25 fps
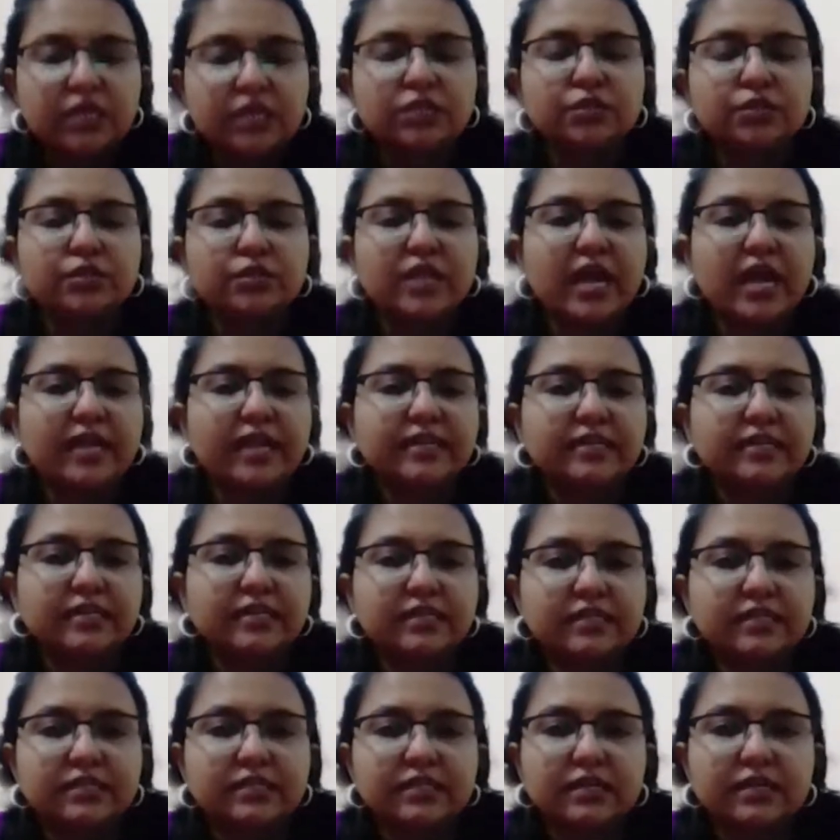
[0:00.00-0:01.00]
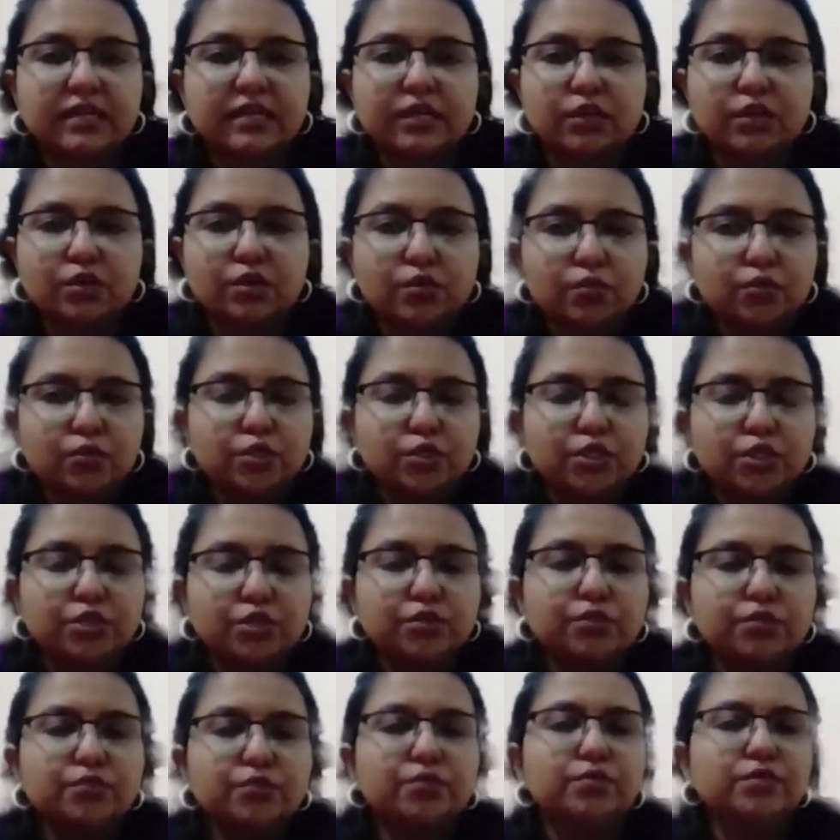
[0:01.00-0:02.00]
So that is the
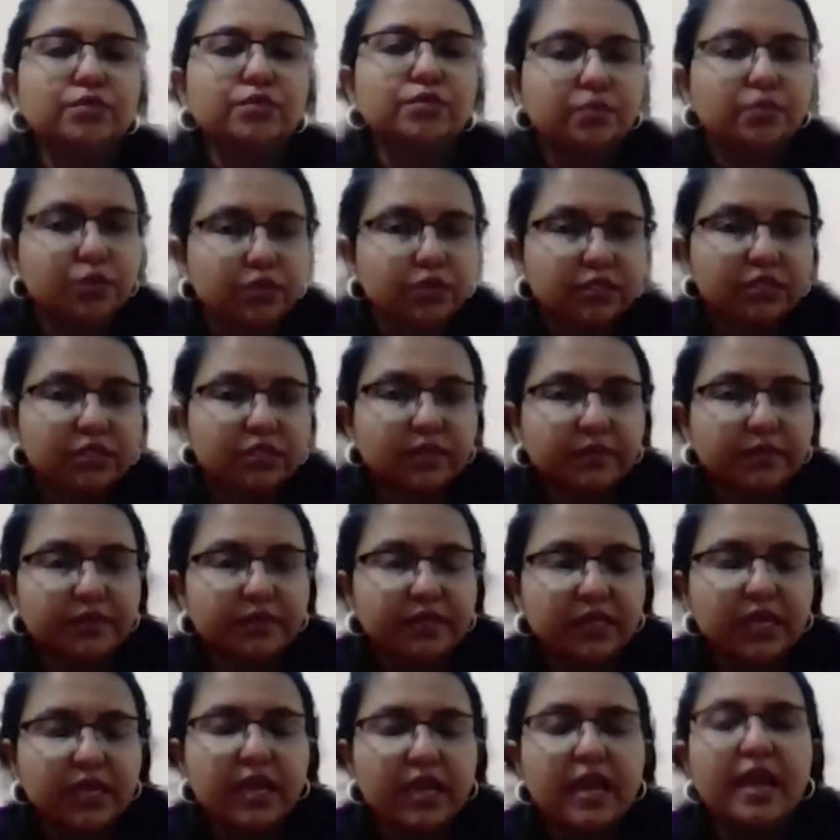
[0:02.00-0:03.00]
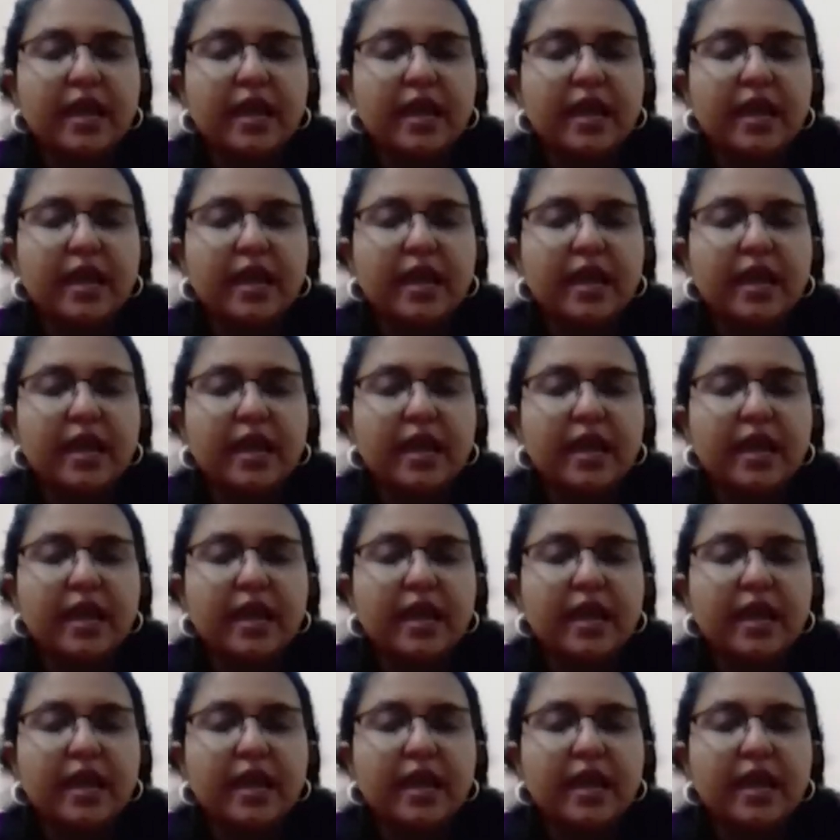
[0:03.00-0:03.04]
conclusion to the book summary.